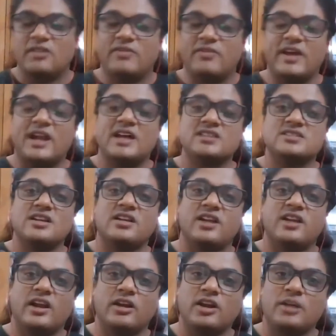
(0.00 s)
Whereas in a
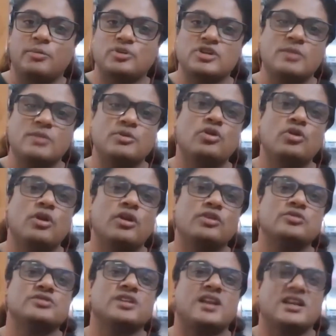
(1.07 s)
regular push-up, you do not
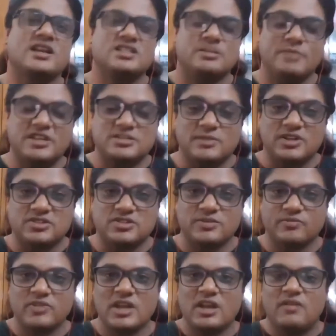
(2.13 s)
use the tricep as much.
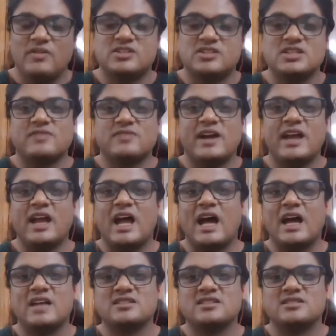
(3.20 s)
Which is why
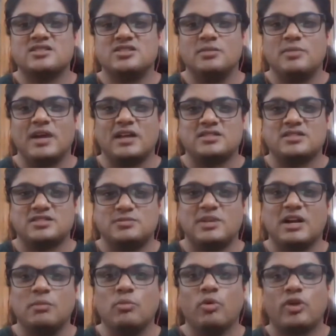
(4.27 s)
as the gymnasts
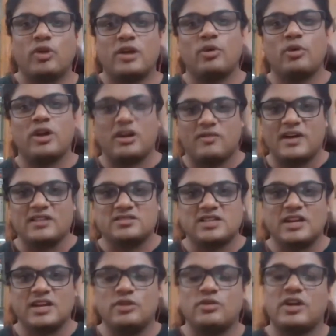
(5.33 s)
become more and more
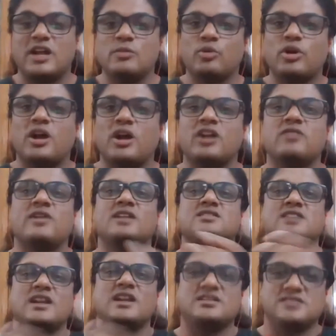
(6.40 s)
advanced and you try more
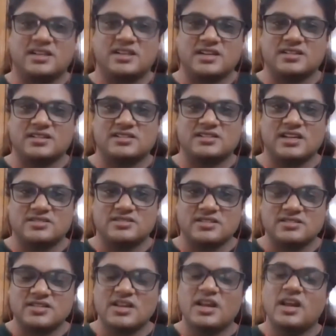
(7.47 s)
advanced calisthenic
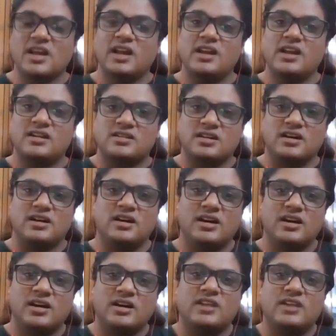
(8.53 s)
exercises, it
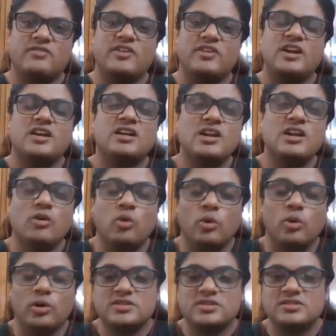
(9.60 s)
definitely
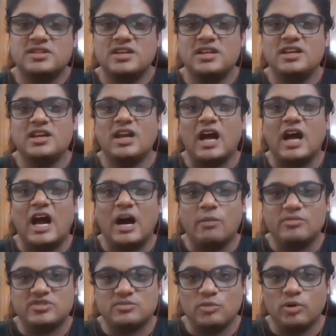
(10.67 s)
loads the
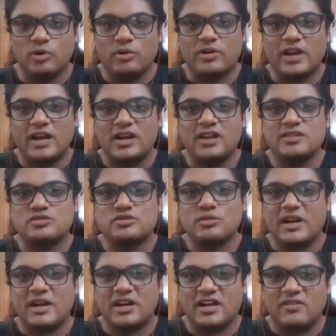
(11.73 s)
arms more and leads to
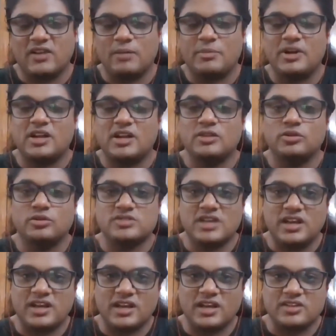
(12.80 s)
better development in those
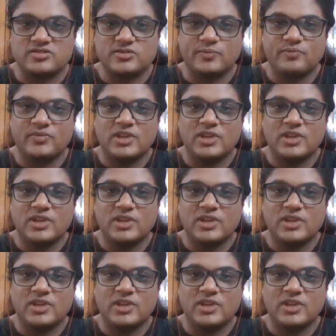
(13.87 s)
areas.